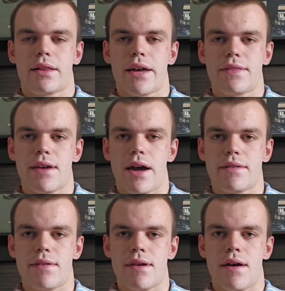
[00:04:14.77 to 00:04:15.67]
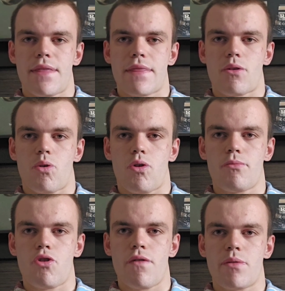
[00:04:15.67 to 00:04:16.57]
like the idea that the whole
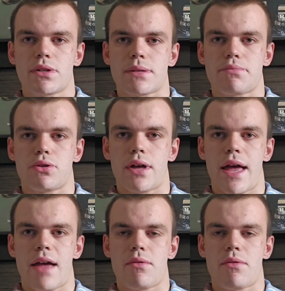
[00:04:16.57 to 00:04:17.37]
movie was a play